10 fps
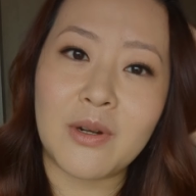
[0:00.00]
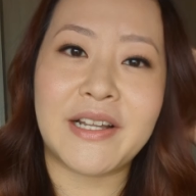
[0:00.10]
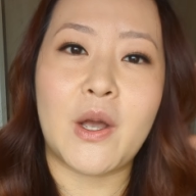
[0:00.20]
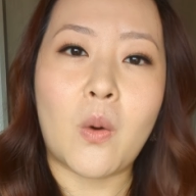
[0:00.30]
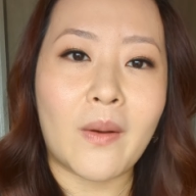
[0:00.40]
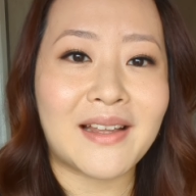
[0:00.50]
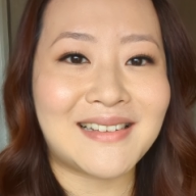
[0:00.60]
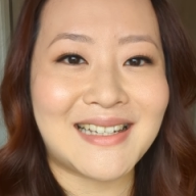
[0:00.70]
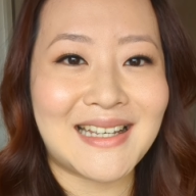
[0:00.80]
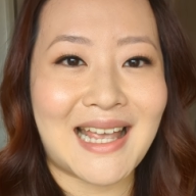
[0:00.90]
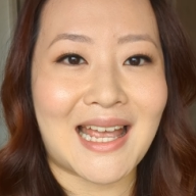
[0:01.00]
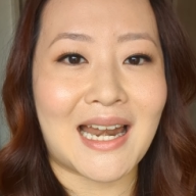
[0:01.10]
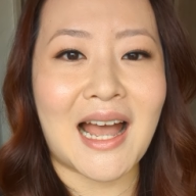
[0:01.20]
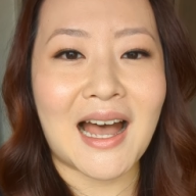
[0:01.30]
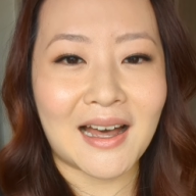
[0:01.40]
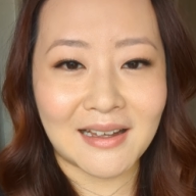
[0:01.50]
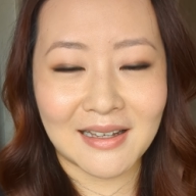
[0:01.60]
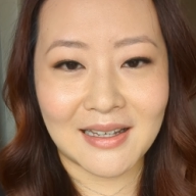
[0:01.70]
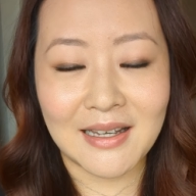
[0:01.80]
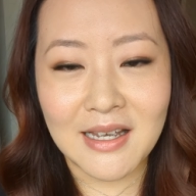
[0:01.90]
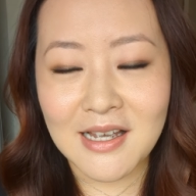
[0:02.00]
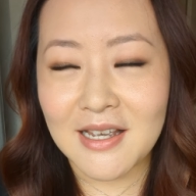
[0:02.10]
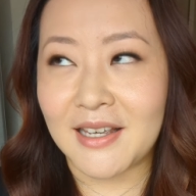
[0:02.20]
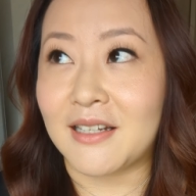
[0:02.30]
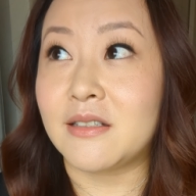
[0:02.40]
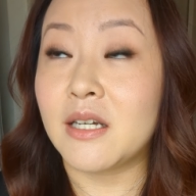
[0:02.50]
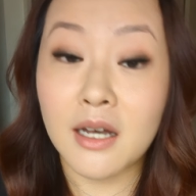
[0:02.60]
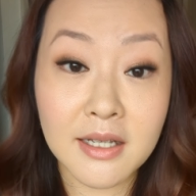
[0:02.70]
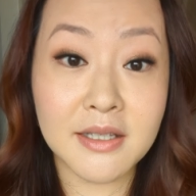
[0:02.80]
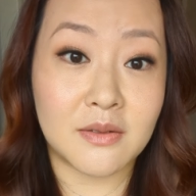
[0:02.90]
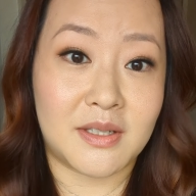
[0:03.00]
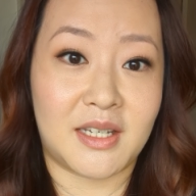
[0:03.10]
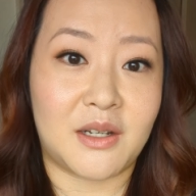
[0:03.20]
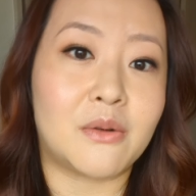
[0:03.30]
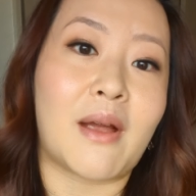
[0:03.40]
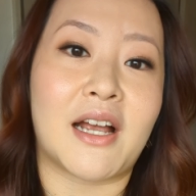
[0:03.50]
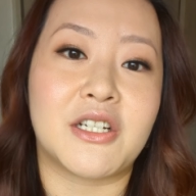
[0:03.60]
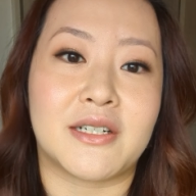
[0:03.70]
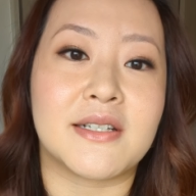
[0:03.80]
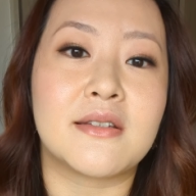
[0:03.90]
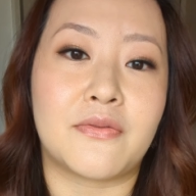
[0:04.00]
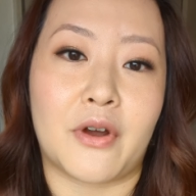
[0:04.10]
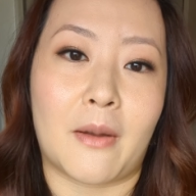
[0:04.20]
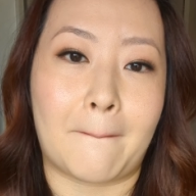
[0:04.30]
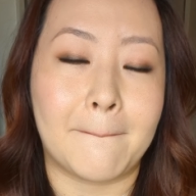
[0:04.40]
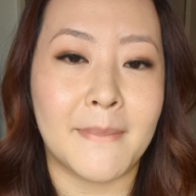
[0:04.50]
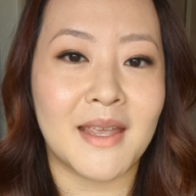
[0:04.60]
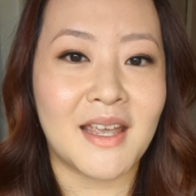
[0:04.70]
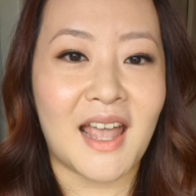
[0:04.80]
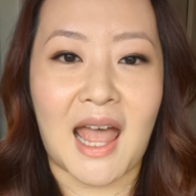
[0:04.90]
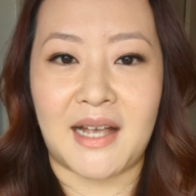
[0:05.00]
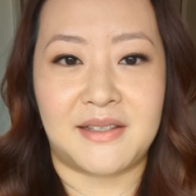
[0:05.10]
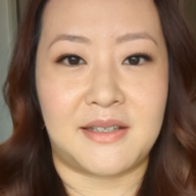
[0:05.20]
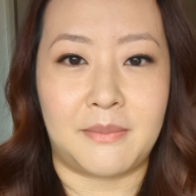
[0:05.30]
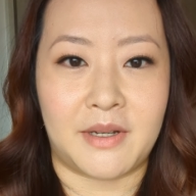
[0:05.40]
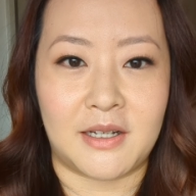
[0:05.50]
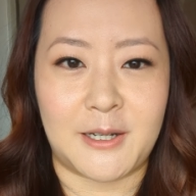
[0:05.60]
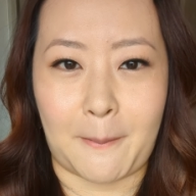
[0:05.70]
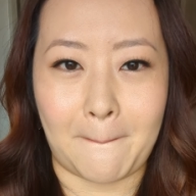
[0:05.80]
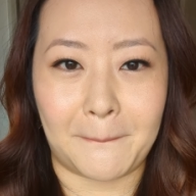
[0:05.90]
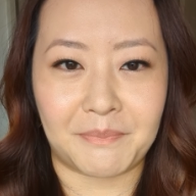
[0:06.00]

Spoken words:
really oily, and I get tons of skin rashes from eczema,